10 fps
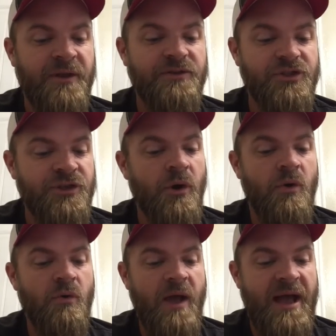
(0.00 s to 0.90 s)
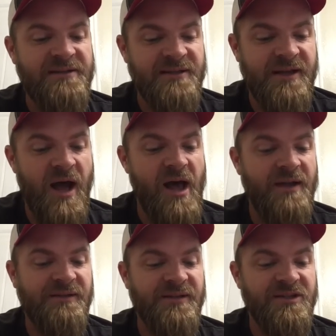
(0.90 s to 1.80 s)
so has
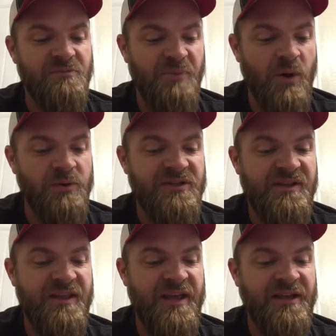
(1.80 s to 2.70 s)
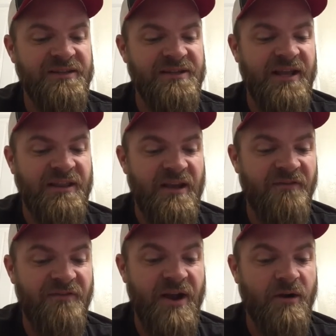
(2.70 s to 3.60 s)
God disposed things in the
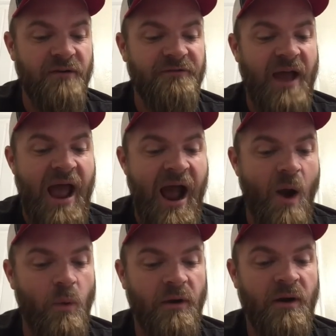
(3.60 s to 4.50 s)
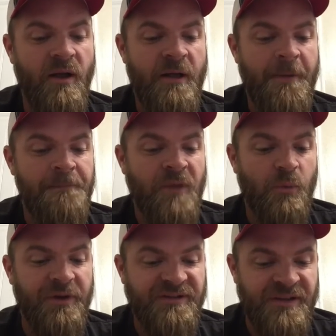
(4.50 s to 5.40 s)
affair of our
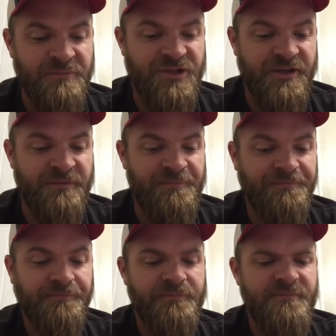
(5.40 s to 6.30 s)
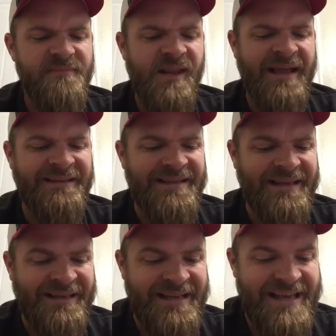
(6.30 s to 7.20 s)
redemption and
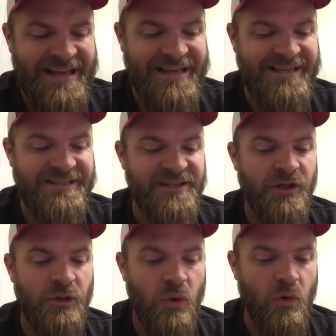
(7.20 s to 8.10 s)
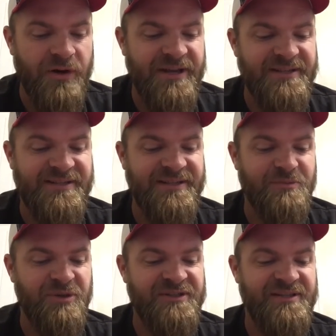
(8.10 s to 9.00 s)
in his glorious
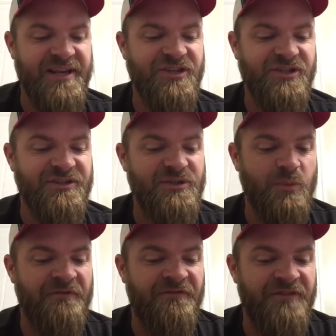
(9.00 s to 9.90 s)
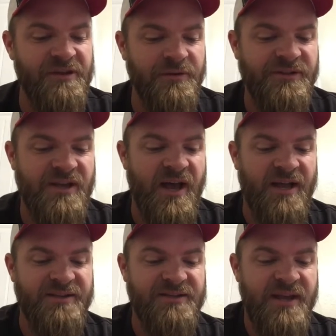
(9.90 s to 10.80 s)
dispensations revealed to
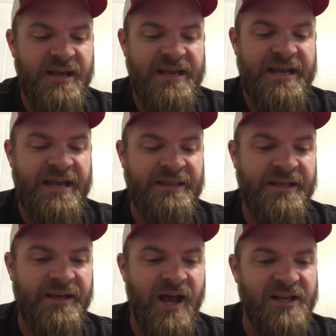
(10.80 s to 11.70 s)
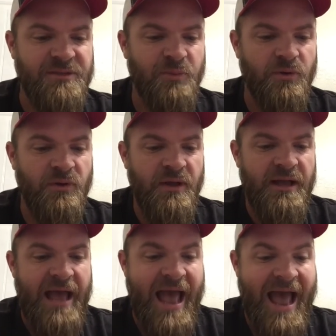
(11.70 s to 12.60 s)
us in the gospel
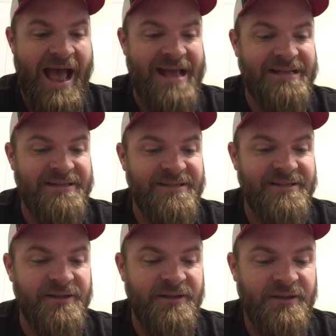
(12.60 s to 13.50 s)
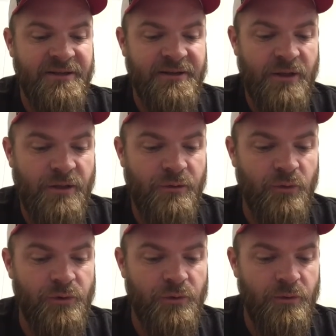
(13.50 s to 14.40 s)
as
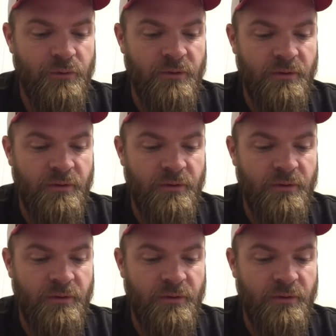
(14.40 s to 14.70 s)
through